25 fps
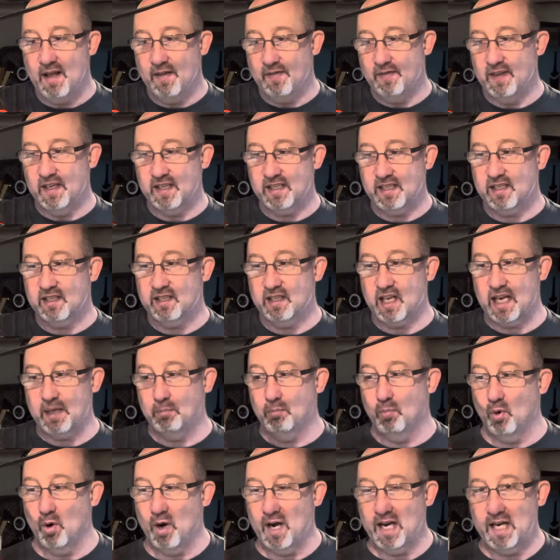this is a
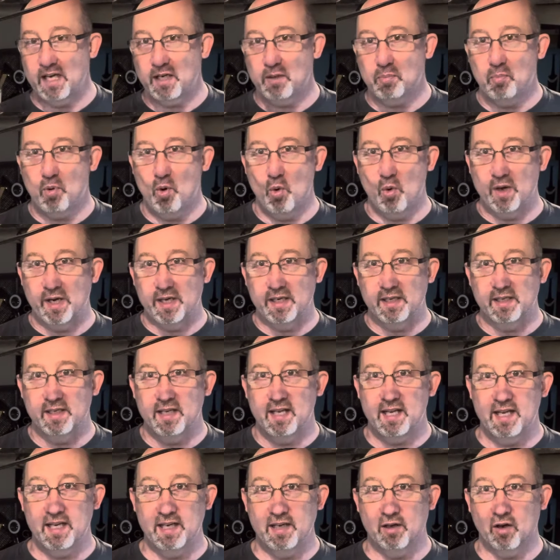break point
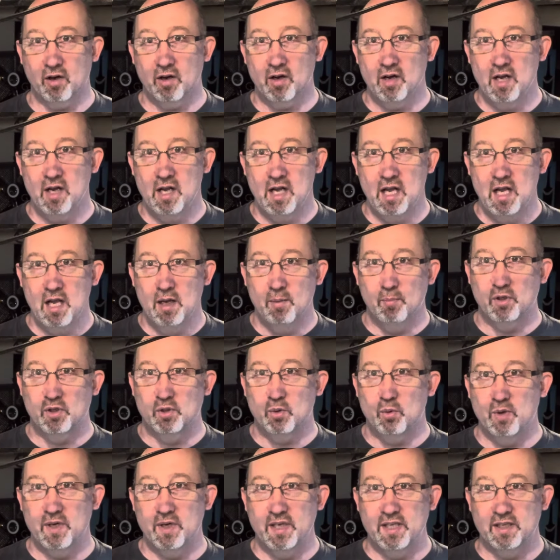here
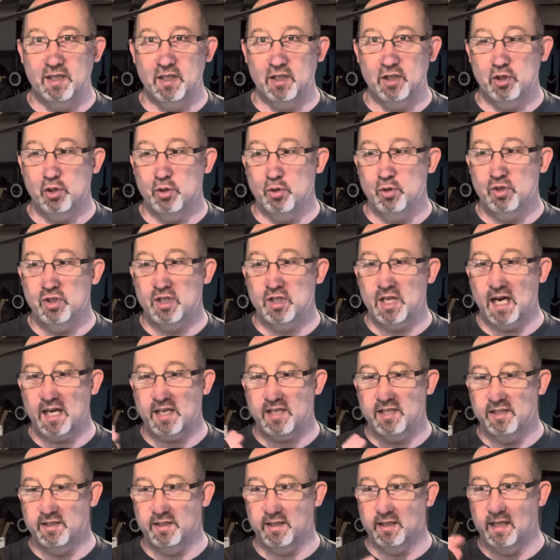between the two
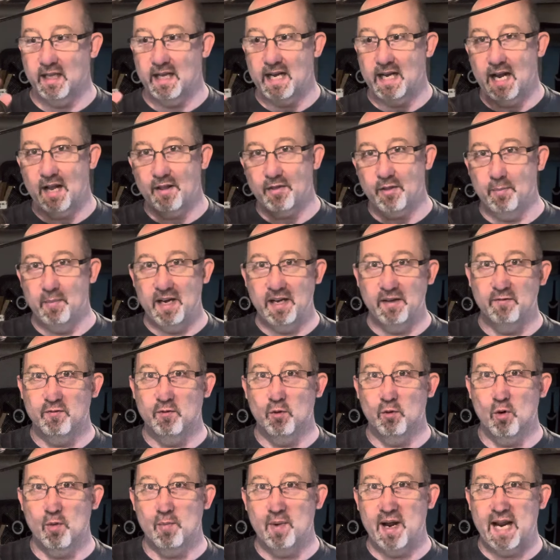sections of the layout, the main
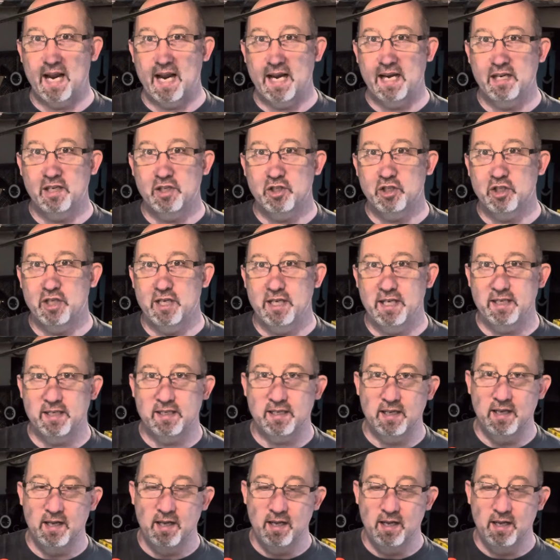4x8 sheet